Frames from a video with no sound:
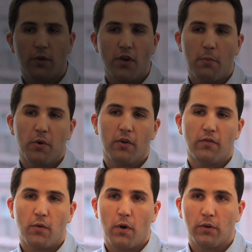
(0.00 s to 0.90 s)
are a number
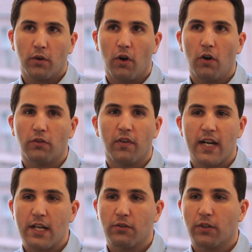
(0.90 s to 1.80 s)
of what are called
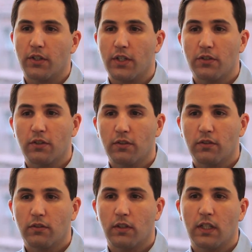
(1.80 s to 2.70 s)
financial
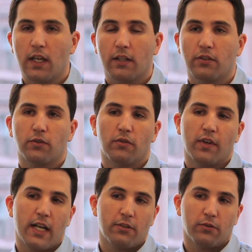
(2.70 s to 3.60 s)
conditions indexes or
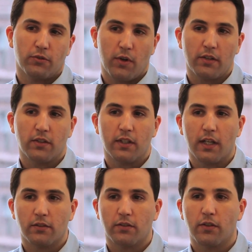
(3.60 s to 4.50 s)
financial stress
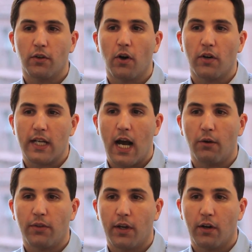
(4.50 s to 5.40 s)
indexes that are already
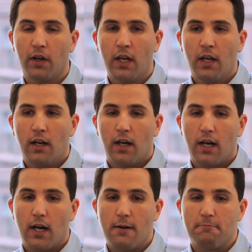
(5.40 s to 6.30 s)
out there.
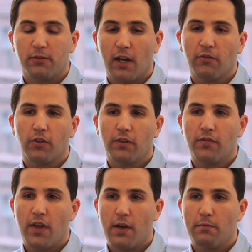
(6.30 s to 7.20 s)
Um, several
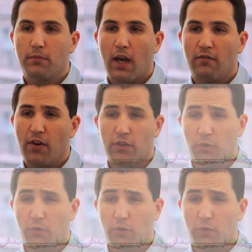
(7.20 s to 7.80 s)
of them have very